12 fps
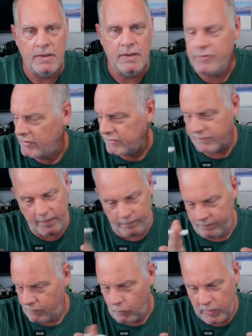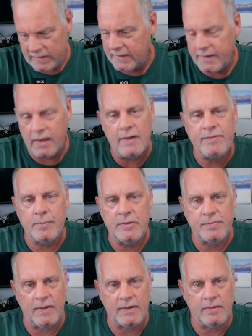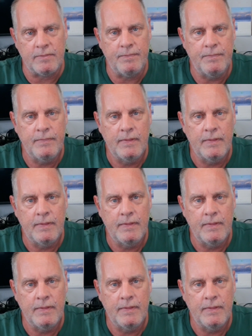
just willy-nilly from his fucking